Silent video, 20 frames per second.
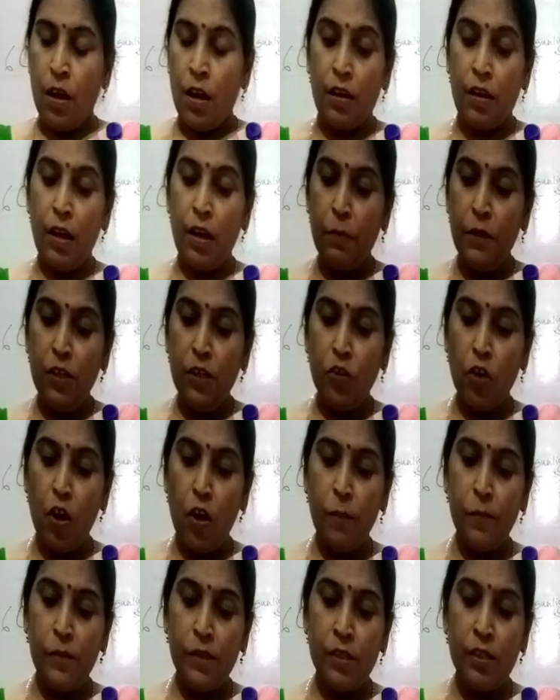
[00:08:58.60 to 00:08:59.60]
Rabi
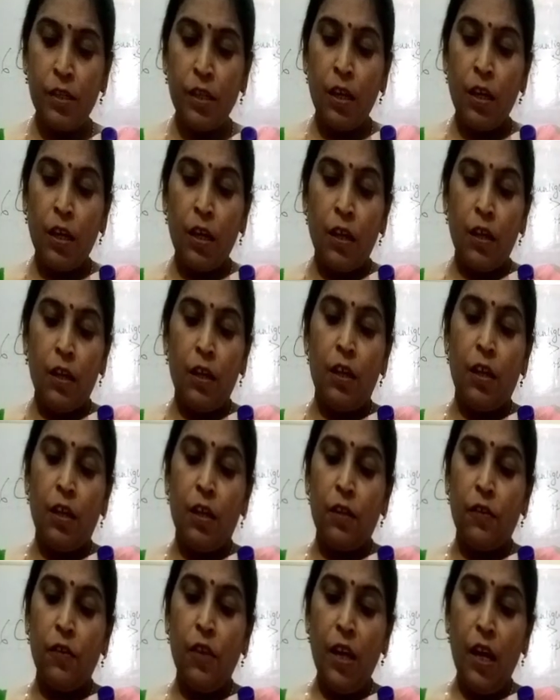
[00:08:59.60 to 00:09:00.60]
crops,
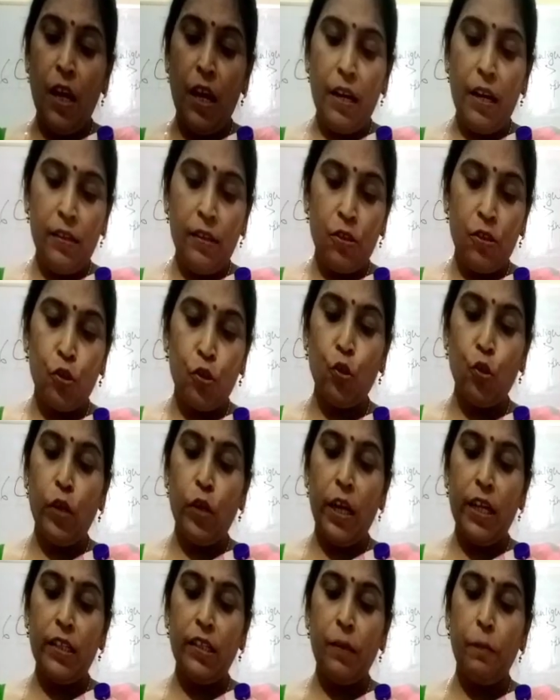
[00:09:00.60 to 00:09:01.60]
they are shown
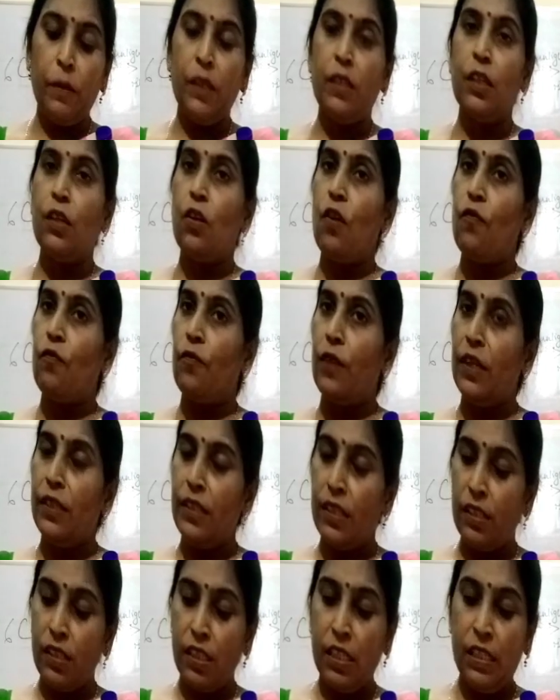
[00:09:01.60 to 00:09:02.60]
at the beginning of
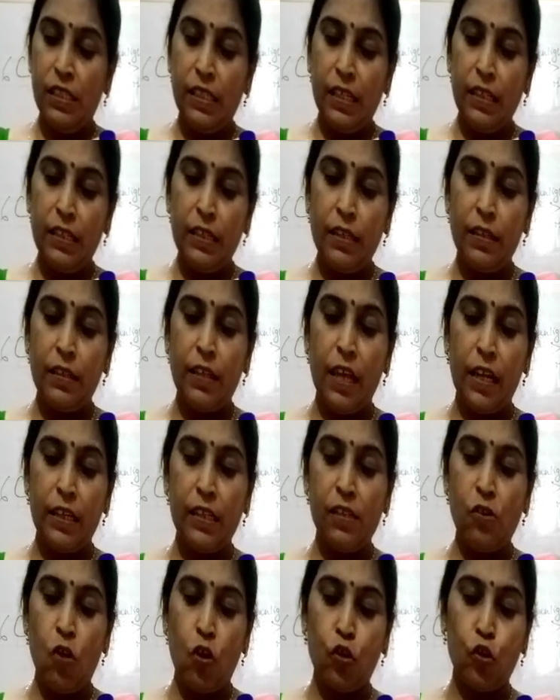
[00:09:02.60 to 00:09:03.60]
winter season, that
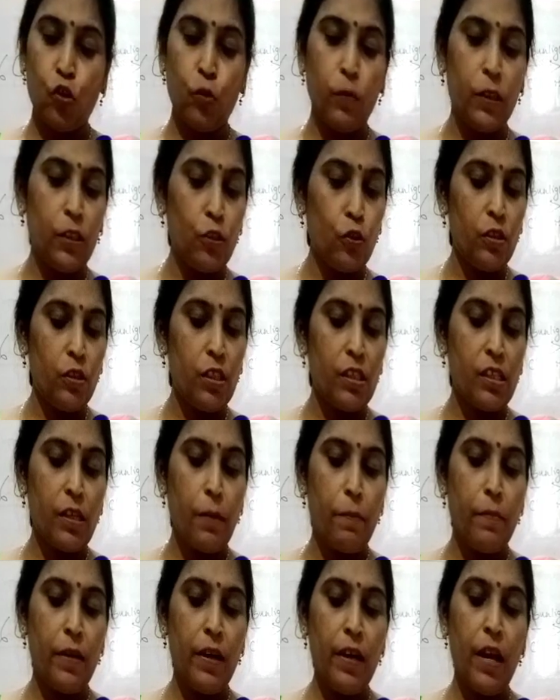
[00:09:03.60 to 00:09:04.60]
is October
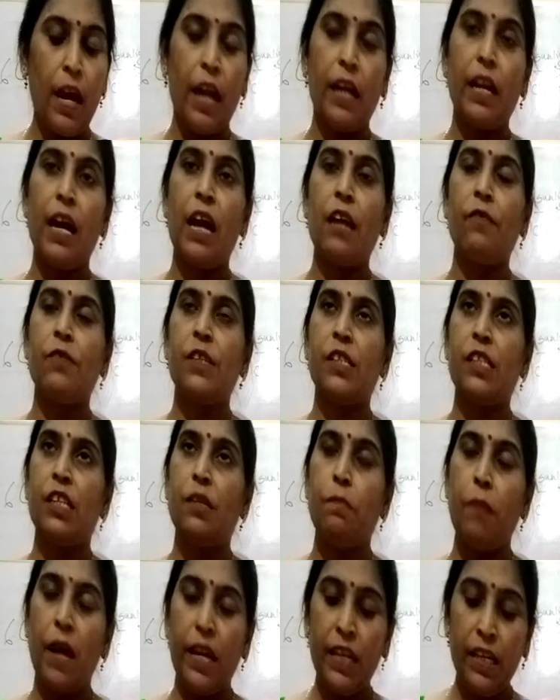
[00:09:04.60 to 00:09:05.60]
December, and
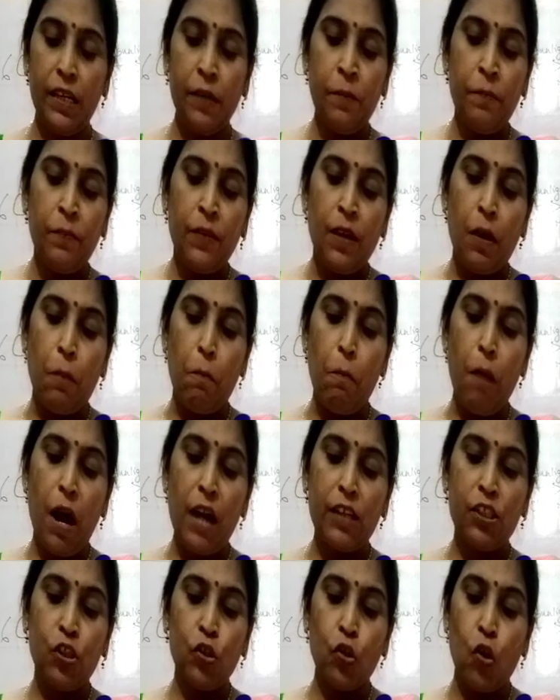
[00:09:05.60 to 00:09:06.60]
harvested by
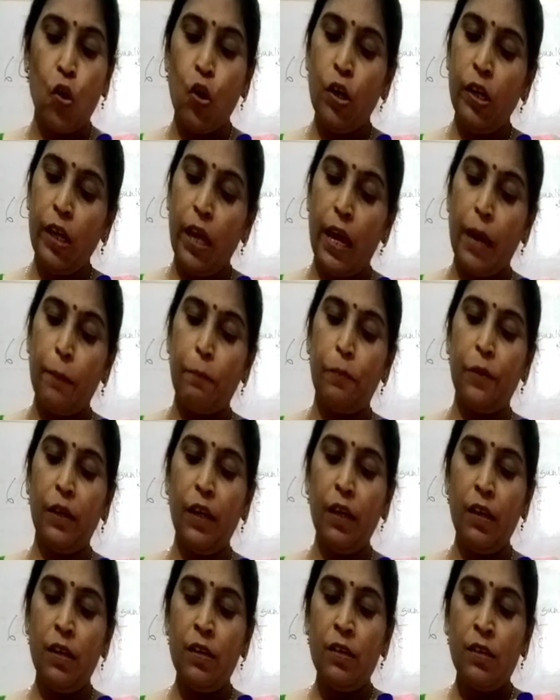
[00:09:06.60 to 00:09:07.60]
March or
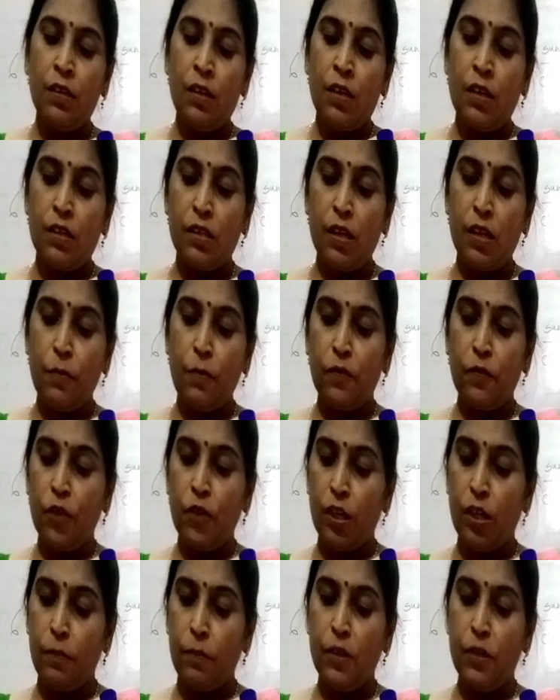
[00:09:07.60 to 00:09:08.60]
April. Some of
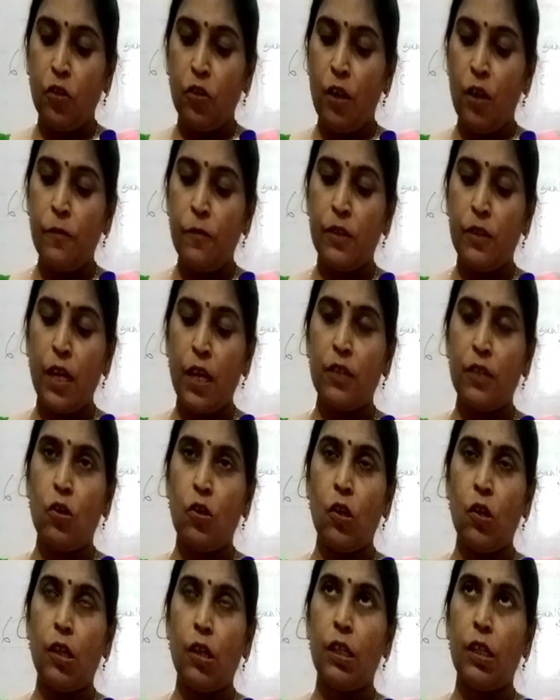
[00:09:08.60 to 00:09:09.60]
the Rabi crops that
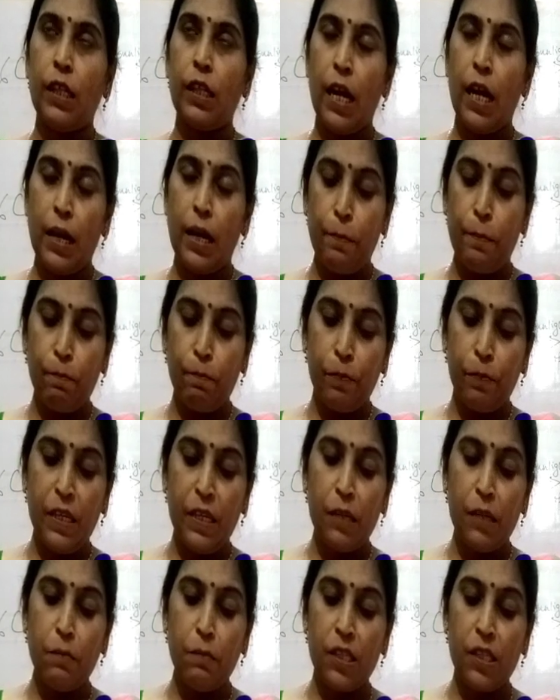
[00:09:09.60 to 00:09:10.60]
are gram,
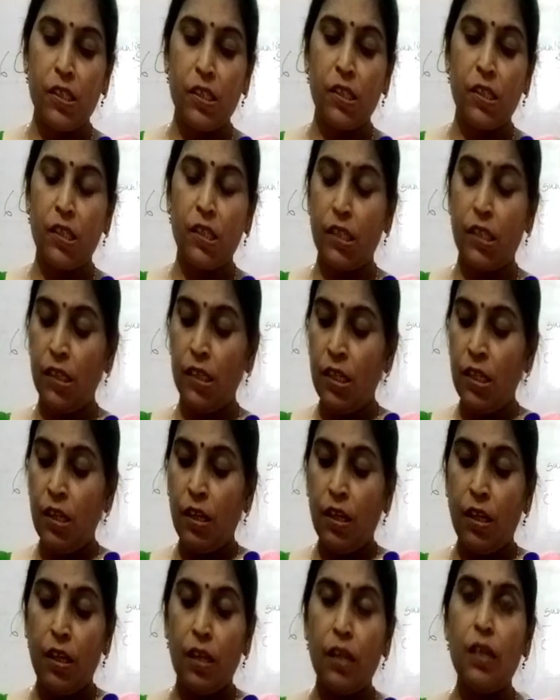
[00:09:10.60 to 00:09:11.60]
pea, mustard,
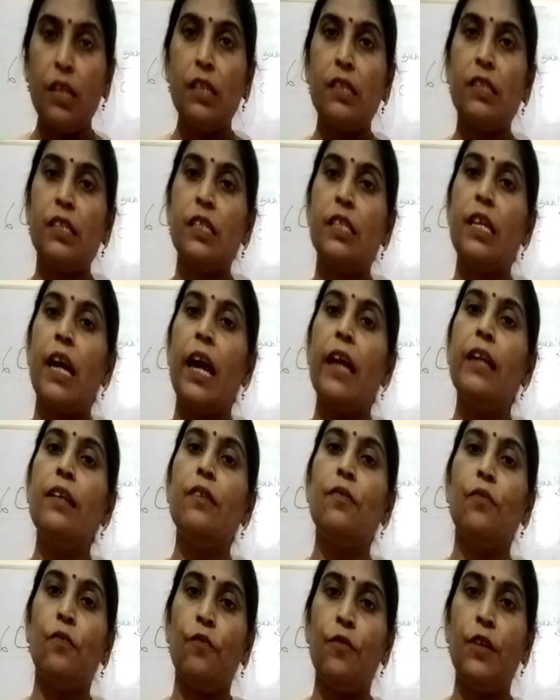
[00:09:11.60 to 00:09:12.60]
linseed and
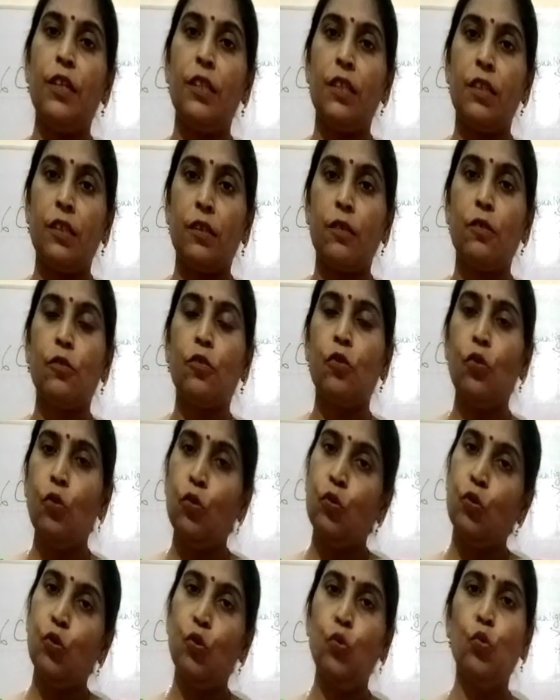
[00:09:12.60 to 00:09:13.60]
wheat.
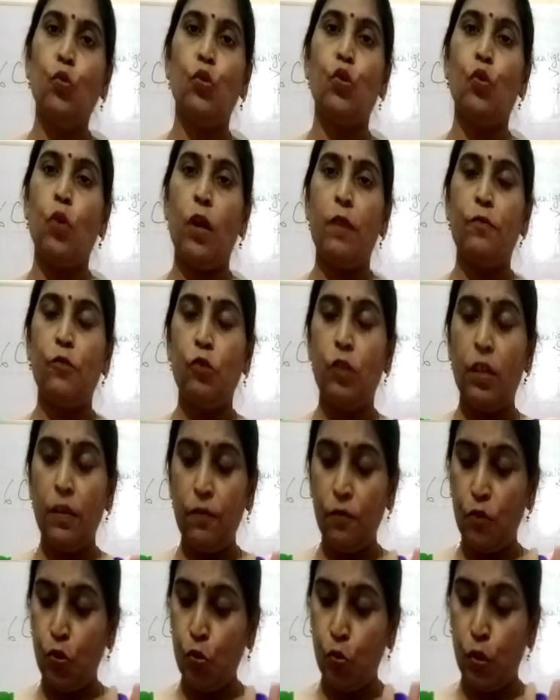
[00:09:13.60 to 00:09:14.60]
So you have to
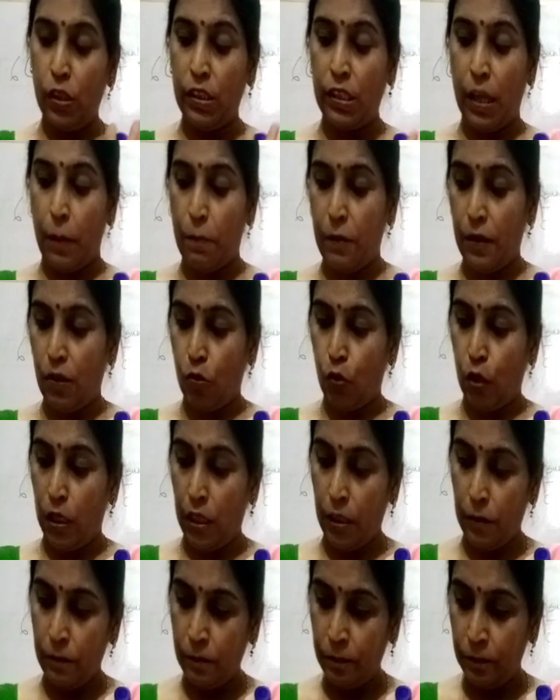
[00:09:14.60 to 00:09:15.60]
give 2 examples
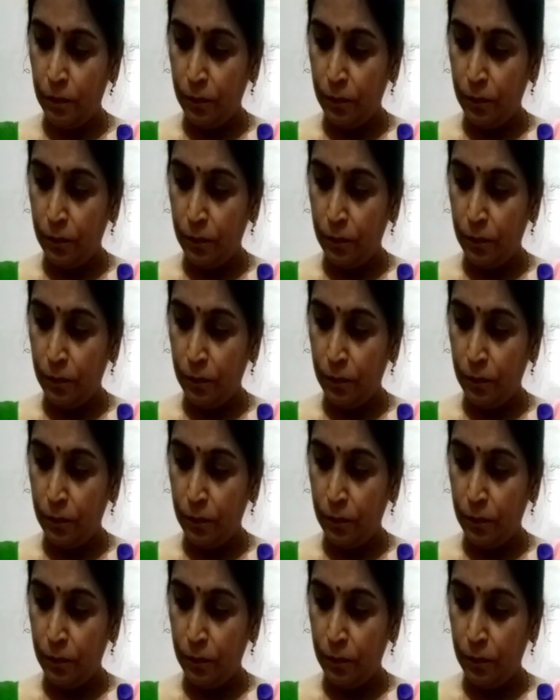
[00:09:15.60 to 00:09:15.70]
only.